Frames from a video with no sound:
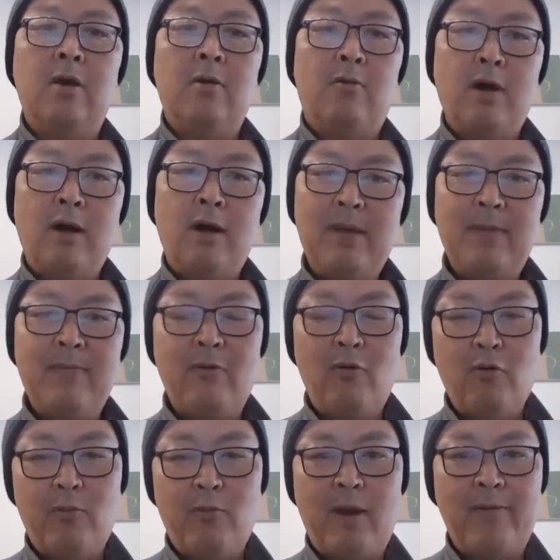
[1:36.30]
Well,
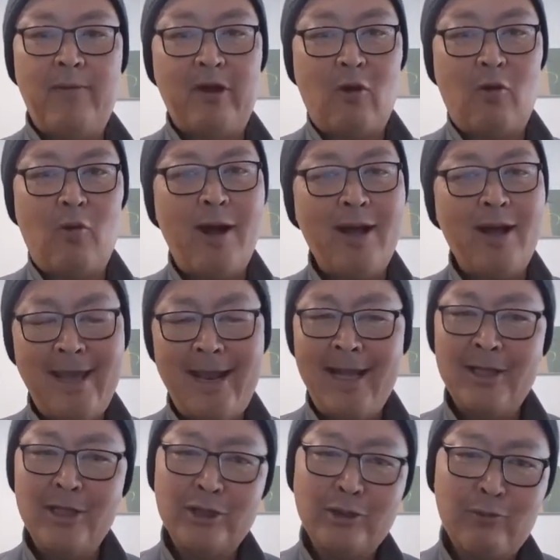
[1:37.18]
people will probably go, why can't
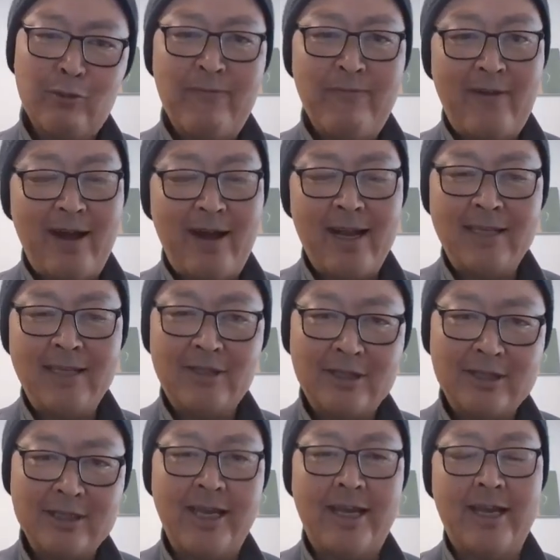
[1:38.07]
I just refinance
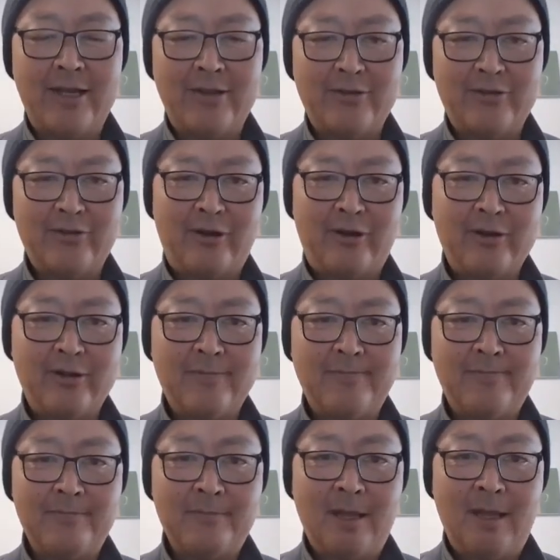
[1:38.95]
the second trust?
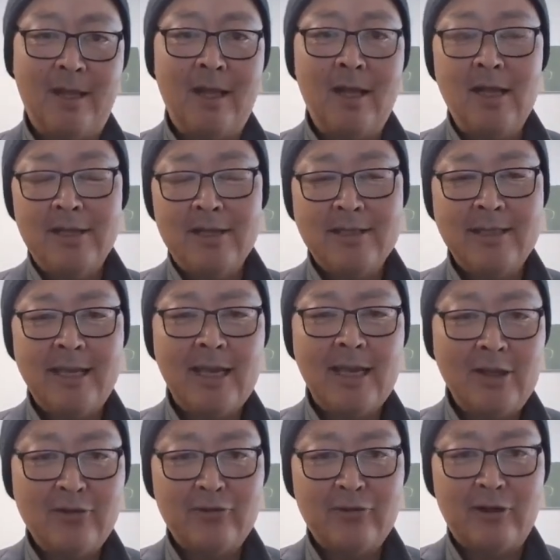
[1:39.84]
The
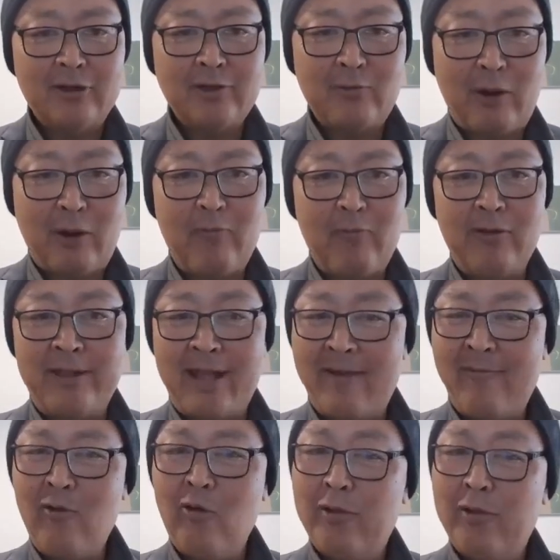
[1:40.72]
second trust rate will
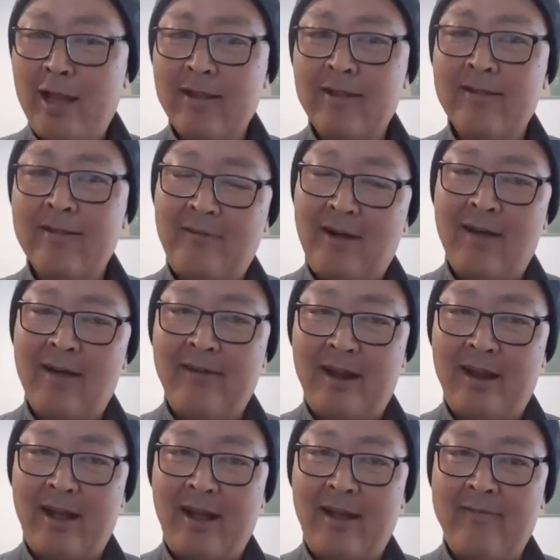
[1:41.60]
never go down to
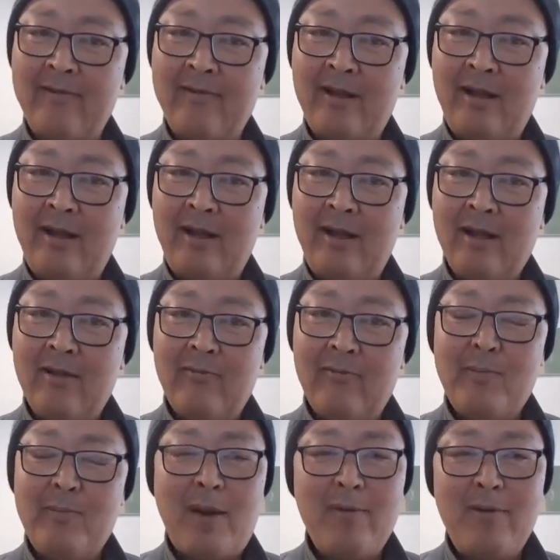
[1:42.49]
5.5.
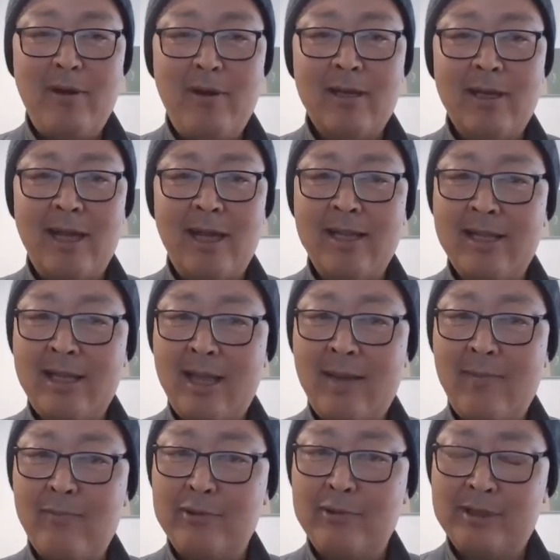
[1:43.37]
We're probably looking at
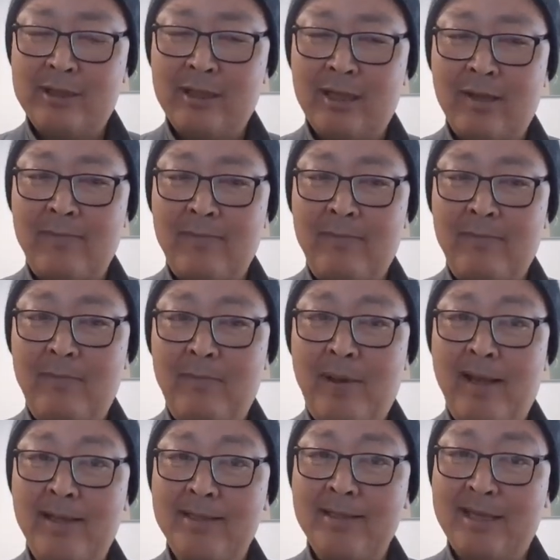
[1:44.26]
10%
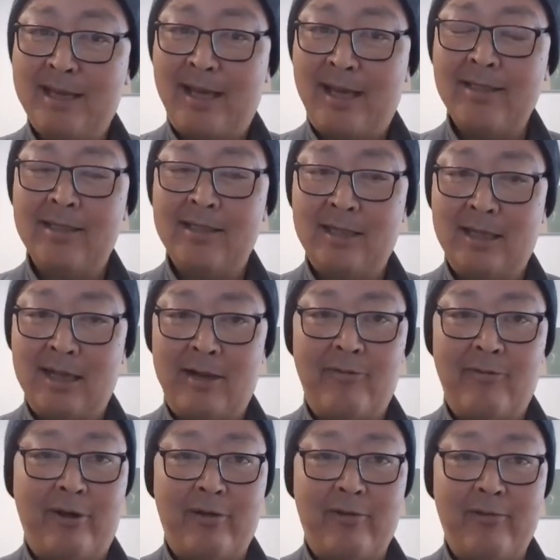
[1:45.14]
best case
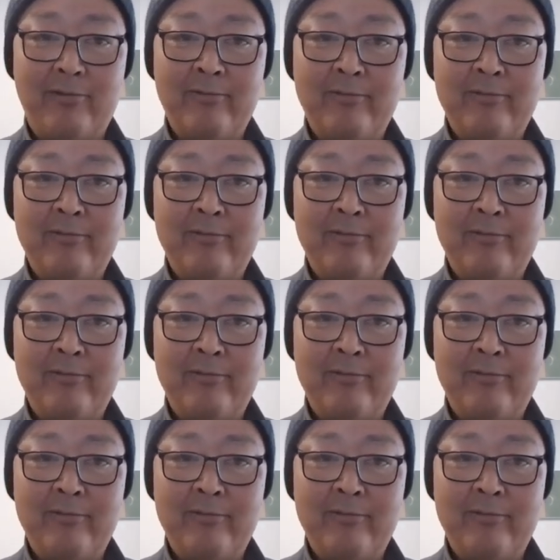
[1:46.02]
scenario.